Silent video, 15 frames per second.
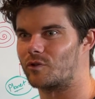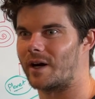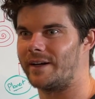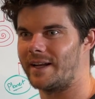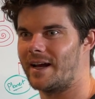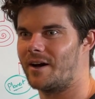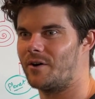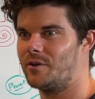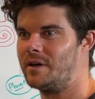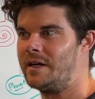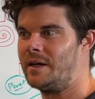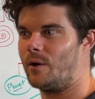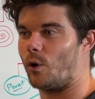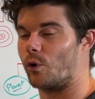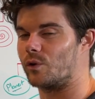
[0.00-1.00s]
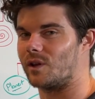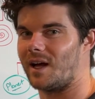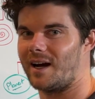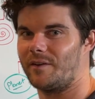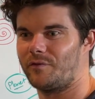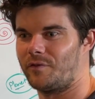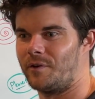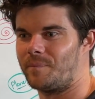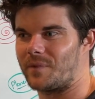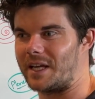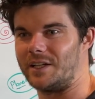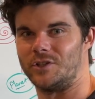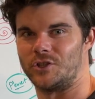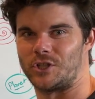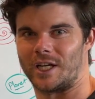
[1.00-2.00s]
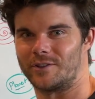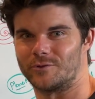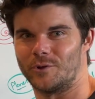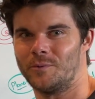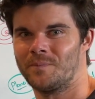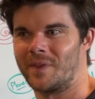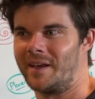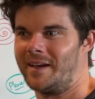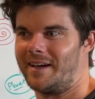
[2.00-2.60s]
right now or life in general.